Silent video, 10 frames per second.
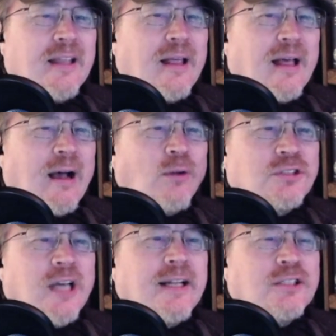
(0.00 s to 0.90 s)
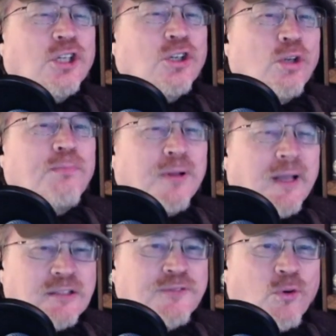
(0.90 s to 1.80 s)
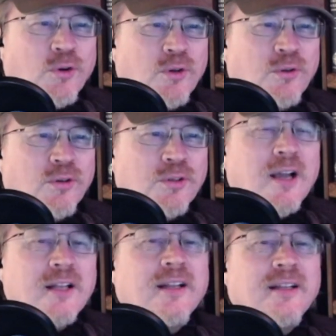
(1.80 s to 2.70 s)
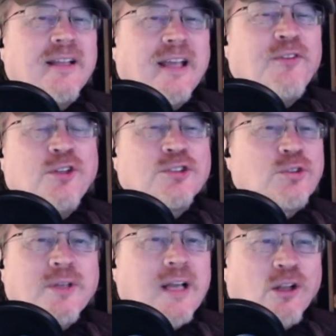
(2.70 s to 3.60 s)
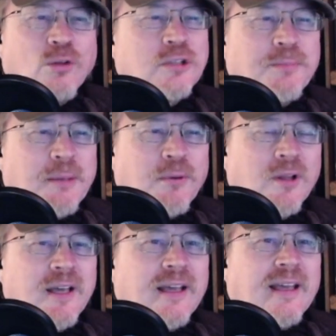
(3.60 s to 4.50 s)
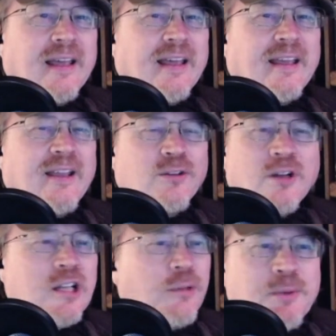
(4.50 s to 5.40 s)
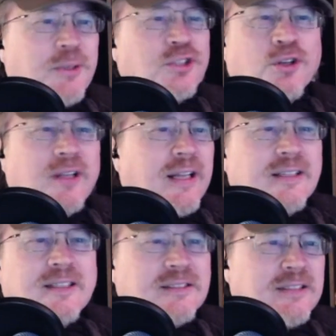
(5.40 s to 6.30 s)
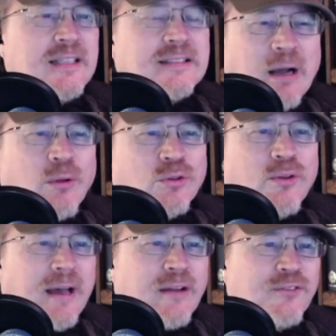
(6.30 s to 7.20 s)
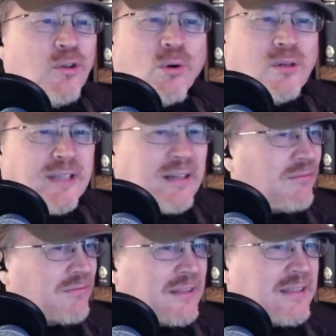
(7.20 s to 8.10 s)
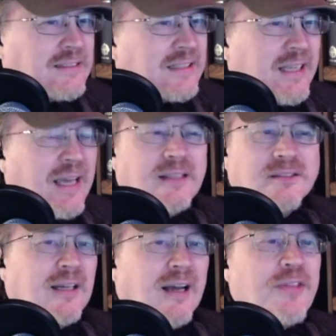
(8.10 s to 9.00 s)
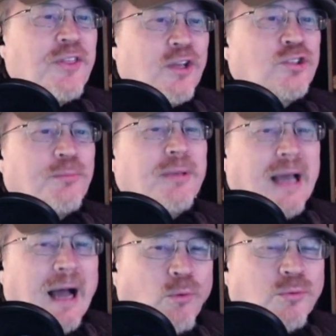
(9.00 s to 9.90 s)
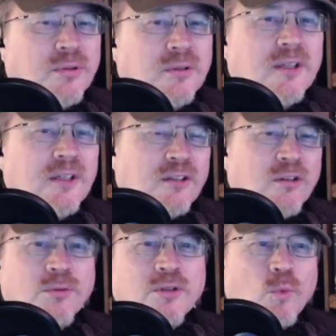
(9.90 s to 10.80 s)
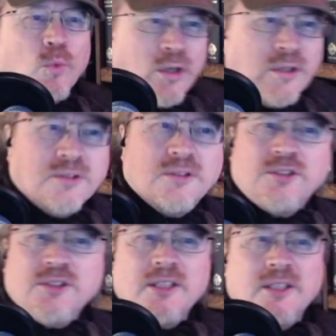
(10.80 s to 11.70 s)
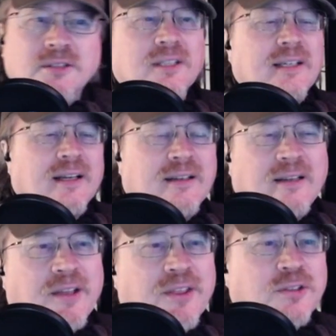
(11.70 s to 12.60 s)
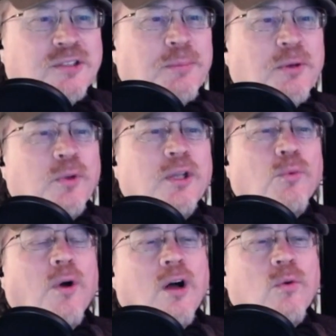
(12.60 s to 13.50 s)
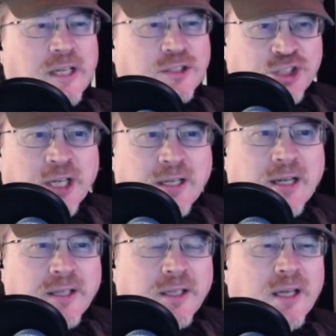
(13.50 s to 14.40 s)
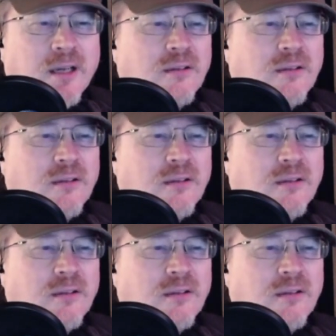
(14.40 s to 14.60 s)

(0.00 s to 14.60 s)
Outside is a good place for you. You're not going to, if you just don't get close to people, you're not going to be recirculating disease out, out of doors. I don't think that's the case. I think you should be out. Go into the woods. Jeez. I think there's something really wrong with this shut in idea.